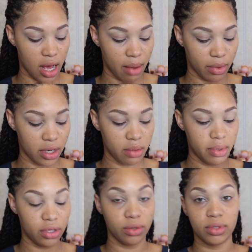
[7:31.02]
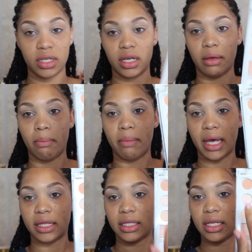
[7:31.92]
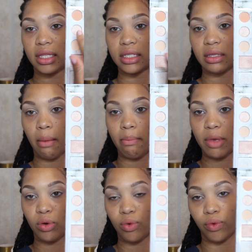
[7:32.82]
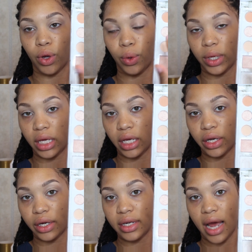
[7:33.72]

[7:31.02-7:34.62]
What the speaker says: I'm going to be using mainly this middle row here.